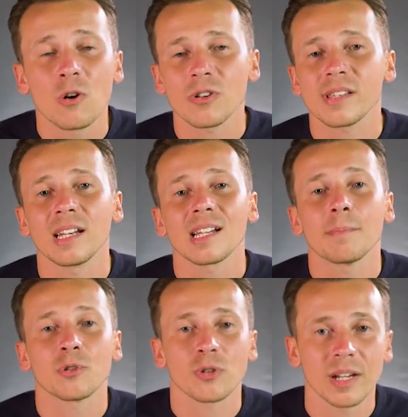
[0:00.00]
or setting
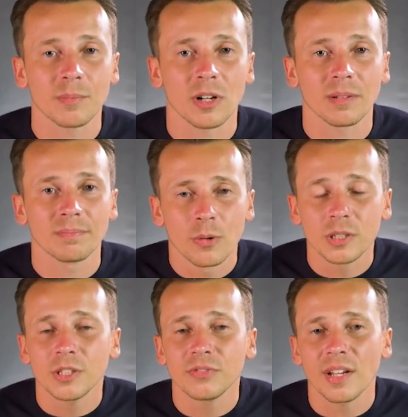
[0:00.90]
up a trademark.
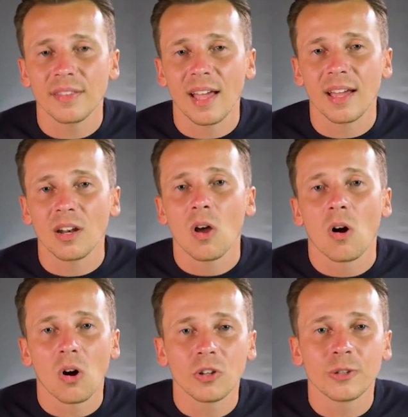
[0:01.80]
Once you've done that,
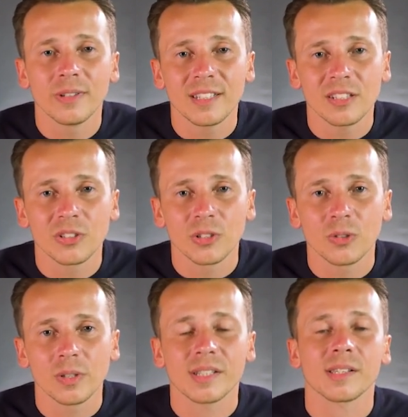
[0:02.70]
all you need to
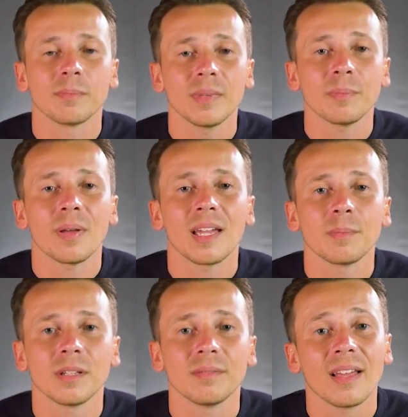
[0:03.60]
do is submit
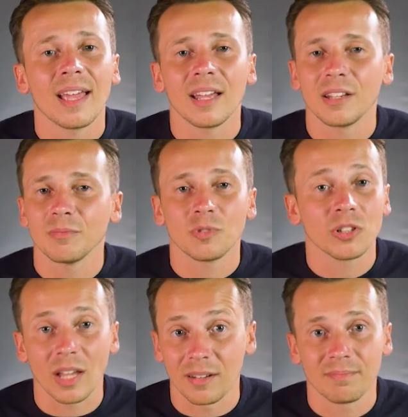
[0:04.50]
payment and you're
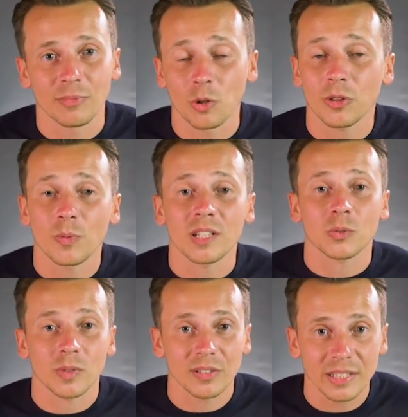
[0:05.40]
done.
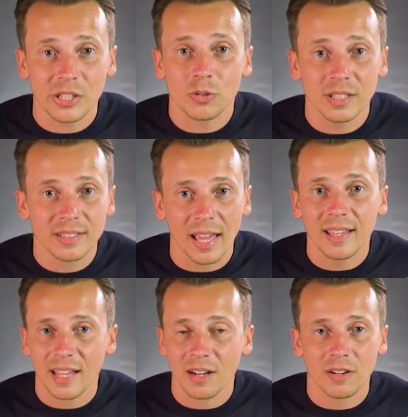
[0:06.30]
Northwest will literally
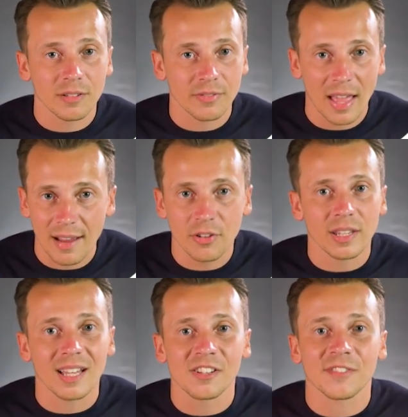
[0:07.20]
take care of
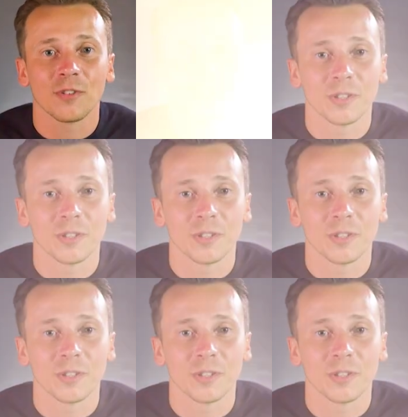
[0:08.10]
everything else for